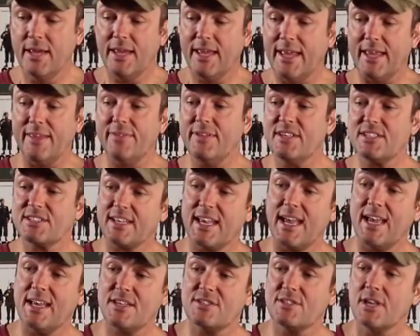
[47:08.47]
this
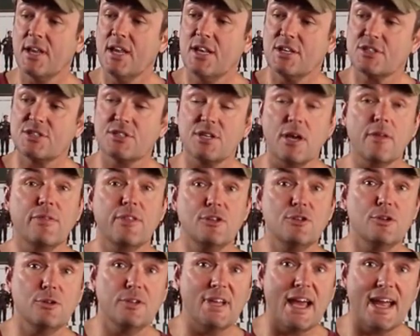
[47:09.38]
case, Southern
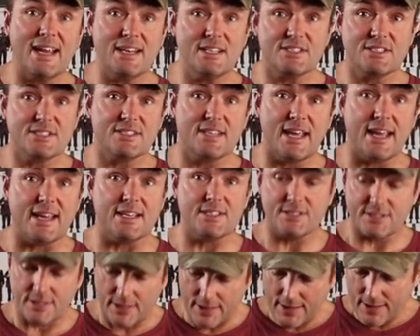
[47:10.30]
United
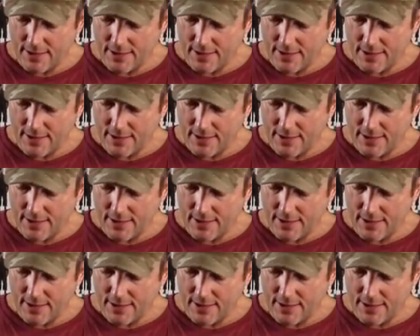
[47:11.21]
States,